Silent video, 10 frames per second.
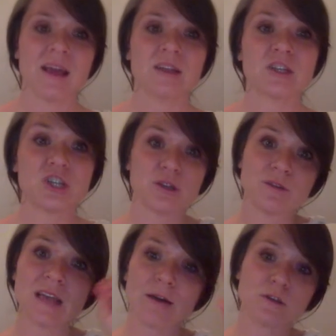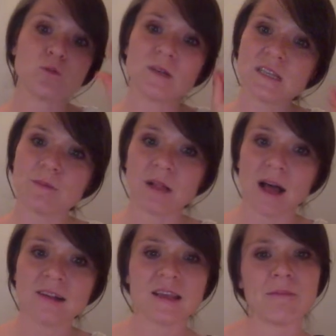choose out 20
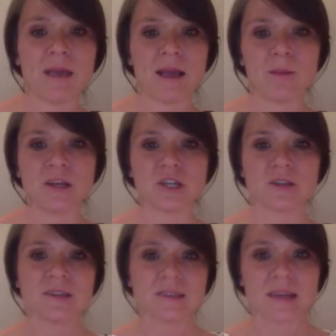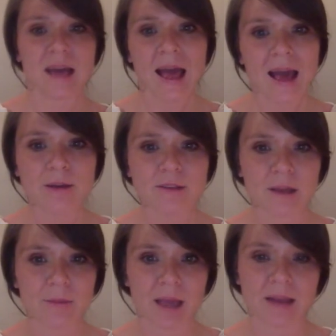blocks and make a picture. This is a house
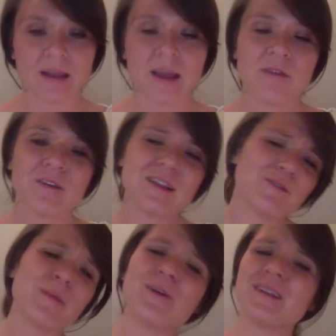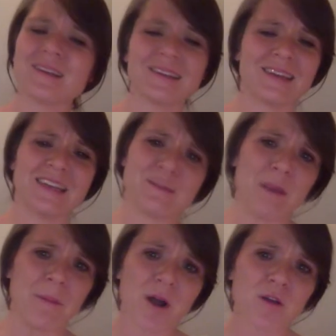I made. Friends, remember, it doesn't need to
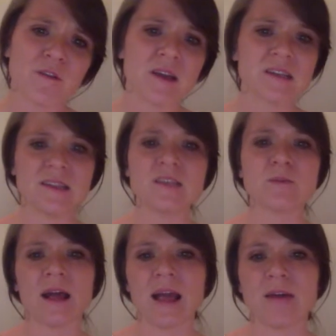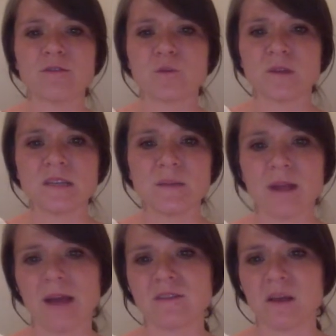be perfect. In this one I have 20, but
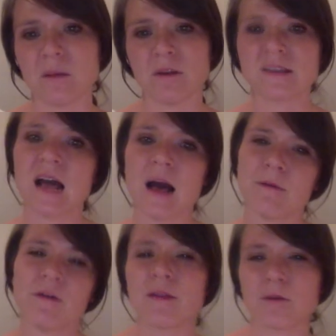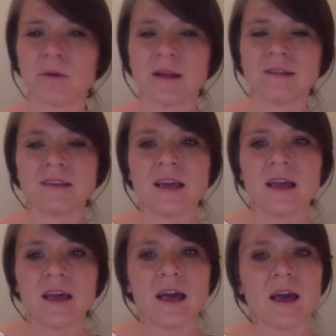I have some on top of other ones.
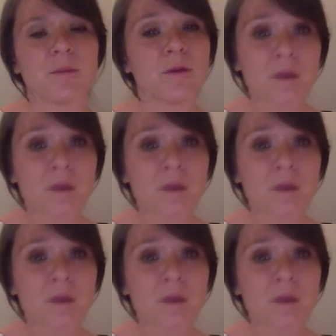You can